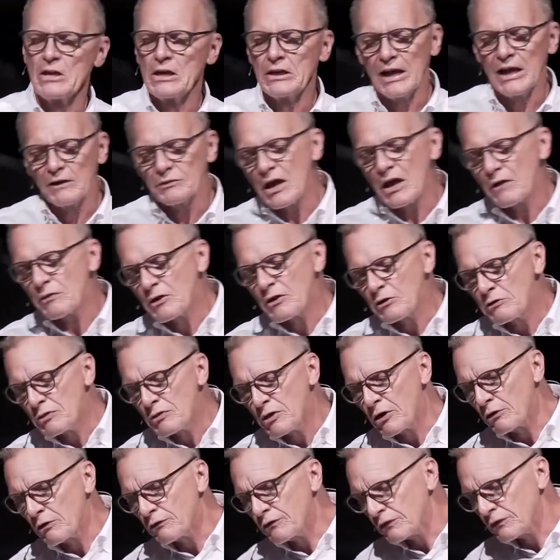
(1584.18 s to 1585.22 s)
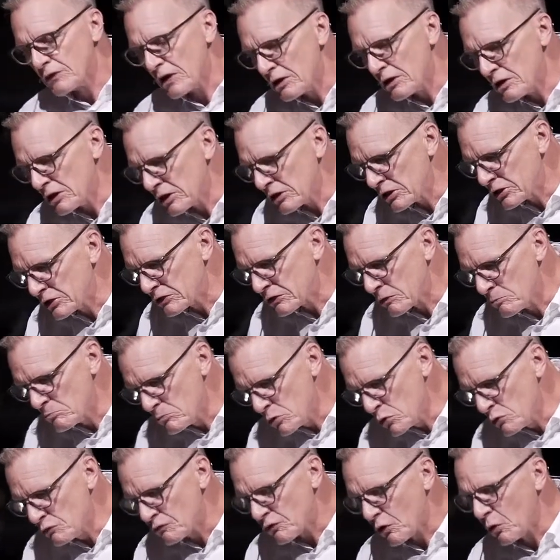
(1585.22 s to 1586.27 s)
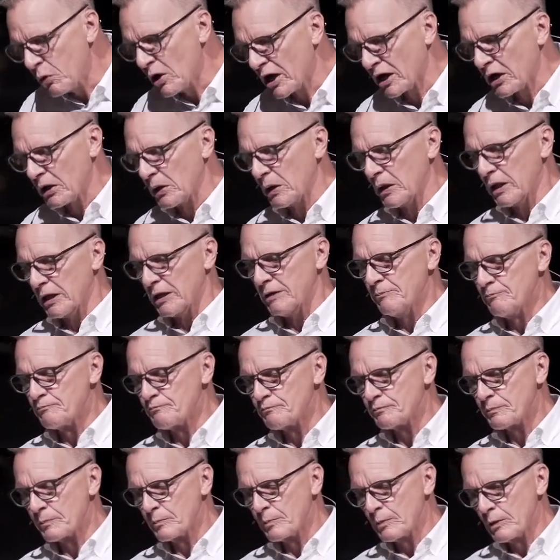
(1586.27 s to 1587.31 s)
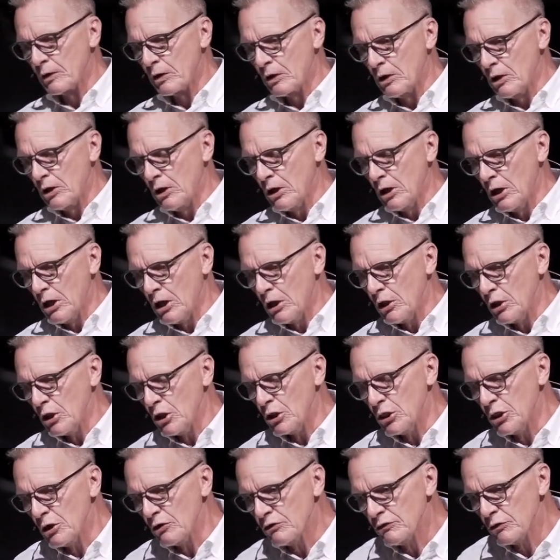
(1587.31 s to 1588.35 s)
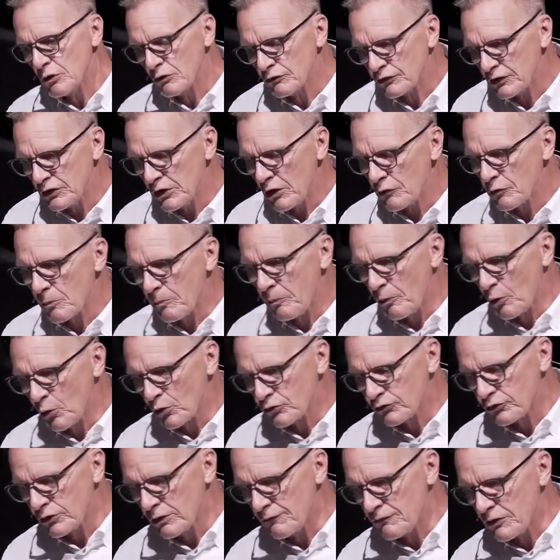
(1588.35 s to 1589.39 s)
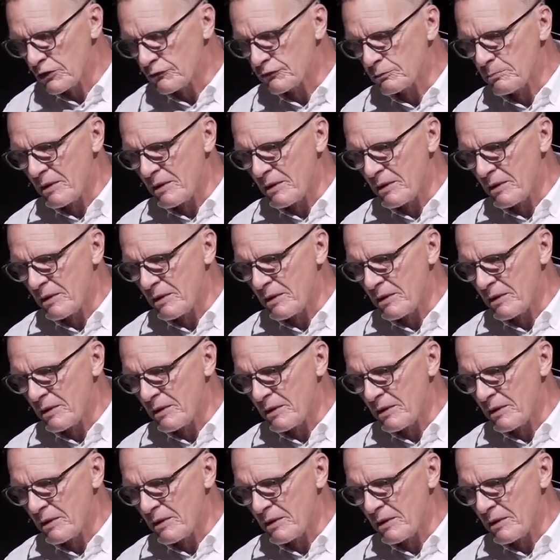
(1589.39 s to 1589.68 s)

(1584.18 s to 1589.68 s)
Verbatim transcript: Now, now there's, to move quickly, there, there's another portion of this